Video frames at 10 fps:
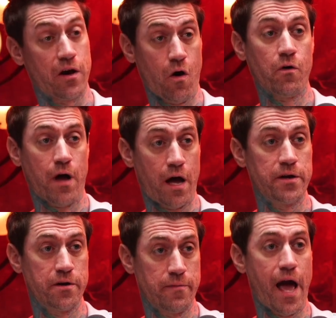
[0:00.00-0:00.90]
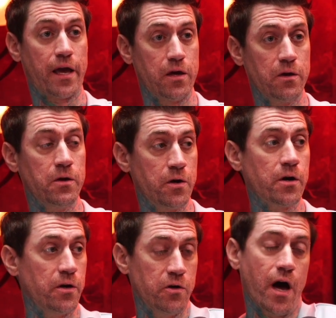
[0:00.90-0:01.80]
Coke on your back,
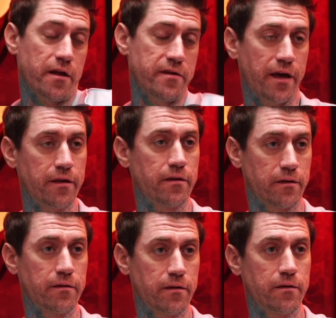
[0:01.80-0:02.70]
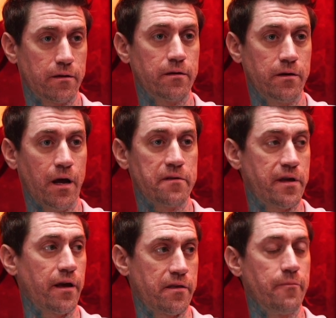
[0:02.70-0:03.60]
you gotta take
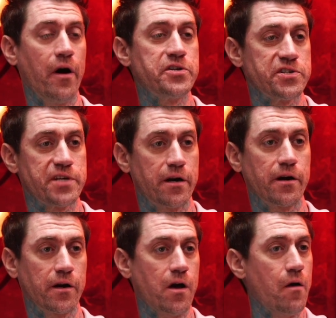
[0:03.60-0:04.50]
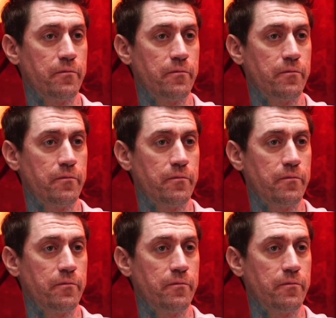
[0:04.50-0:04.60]
the punches that are gonna come,